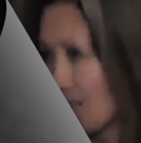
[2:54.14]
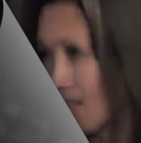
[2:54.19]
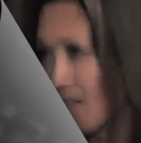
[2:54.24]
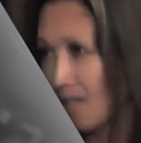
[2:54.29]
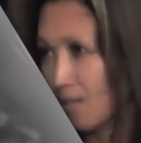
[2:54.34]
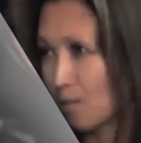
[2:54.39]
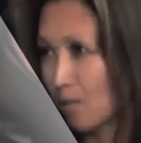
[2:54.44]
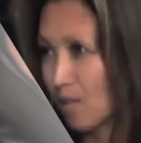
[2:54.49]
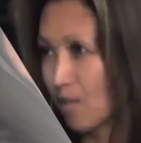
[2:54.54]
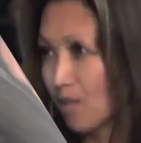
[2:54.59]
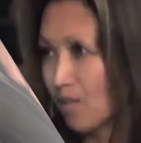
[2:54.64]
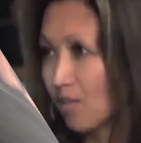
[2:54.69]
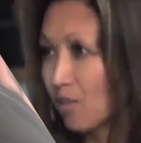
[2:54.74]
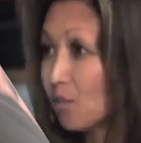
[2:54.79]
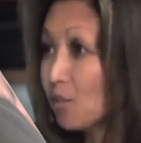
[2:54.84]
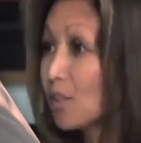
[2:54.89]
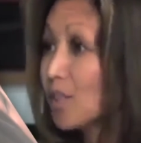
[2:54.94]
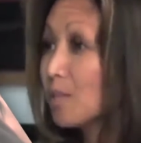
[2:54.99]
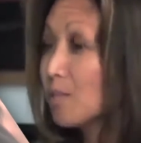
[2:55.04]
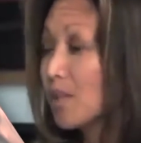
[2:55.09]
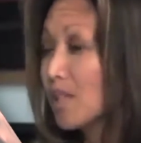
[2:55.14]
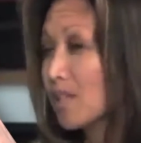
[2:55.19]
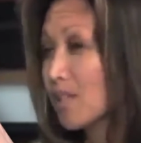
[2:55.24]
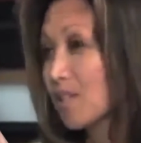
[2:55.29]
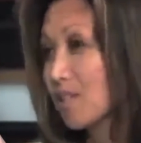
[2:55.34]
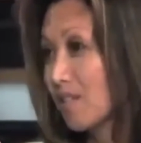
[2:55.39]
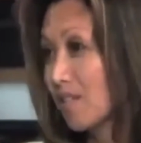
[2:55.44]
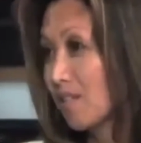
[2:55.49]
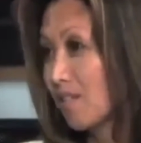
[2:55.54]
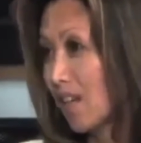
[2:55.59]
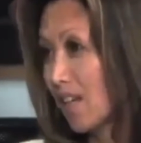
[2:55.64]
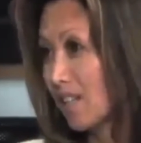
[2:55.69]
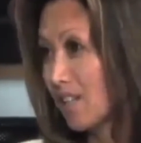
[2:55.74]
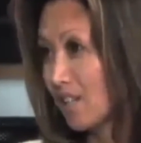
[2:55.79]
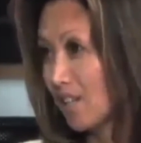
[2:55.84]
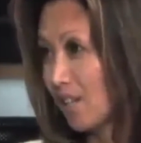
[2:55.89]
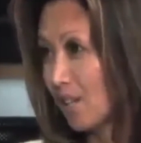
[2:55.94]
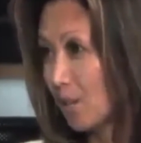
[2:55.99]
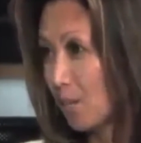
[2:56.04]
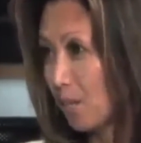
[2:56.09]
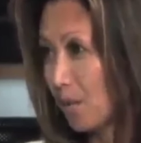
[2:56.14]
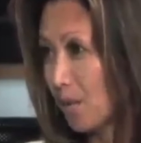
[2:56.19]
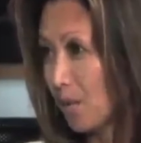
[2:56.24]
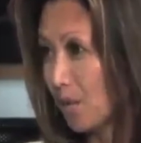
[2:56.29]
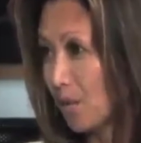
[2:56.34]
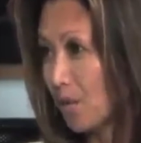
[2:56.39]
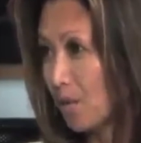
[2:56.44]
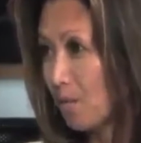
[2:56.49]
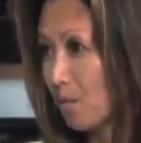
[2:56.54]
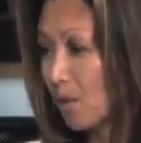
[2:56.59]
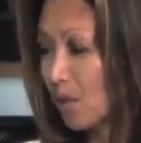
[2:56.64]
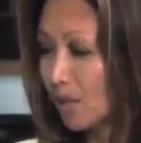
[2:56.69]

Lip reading: right, last question. 3 pieces of advice to entrepreneurs.